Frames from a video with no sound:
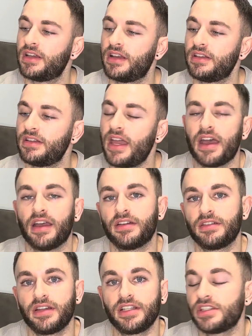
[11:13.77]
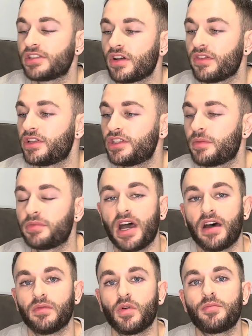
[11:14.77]
Yeah, it just got the job
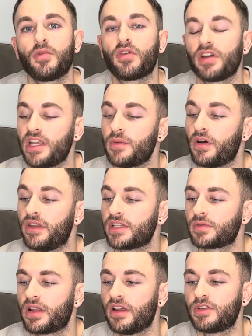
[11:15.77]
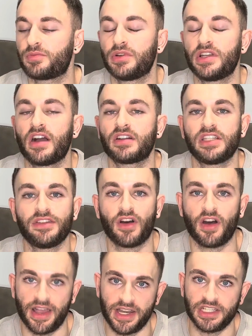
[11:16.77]
done. What more can you want? It's one of those productive,
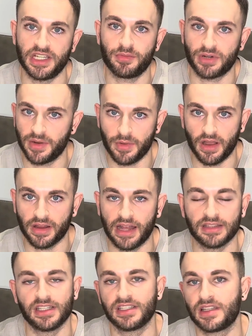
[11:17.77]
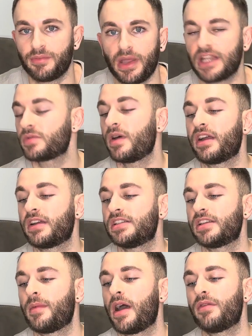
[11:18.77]
high energy pre-workouts. That's the best way I can
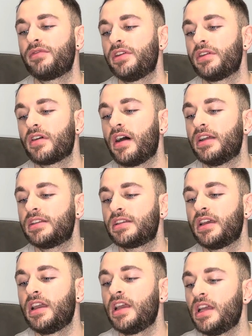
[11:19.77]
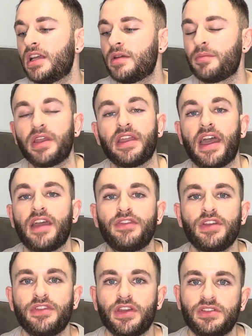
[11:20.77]
sum it up for you guys. But yeah, if
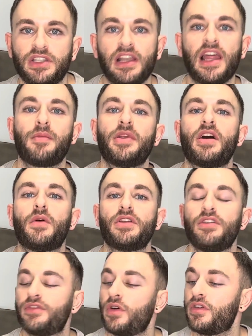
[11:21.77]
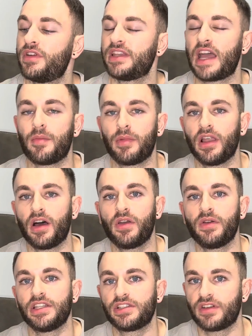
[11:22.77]
you've used it, let me know what you thought of it down
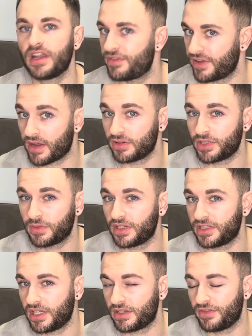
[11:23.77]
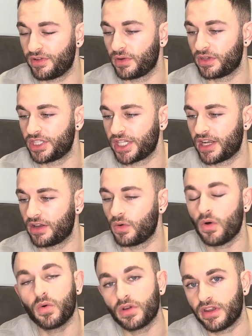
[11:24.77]
below. Is there anything else you want to see us review on the
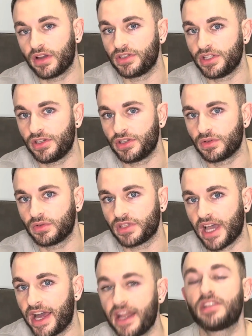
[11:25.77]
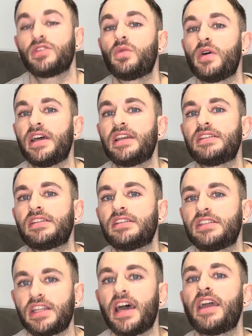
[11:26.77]
channel? All of those usuals. And as always,
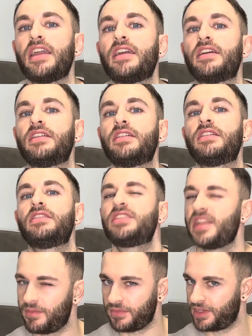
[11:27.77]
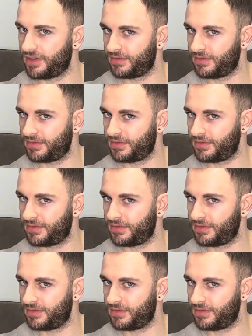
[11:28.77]
stay stimmed.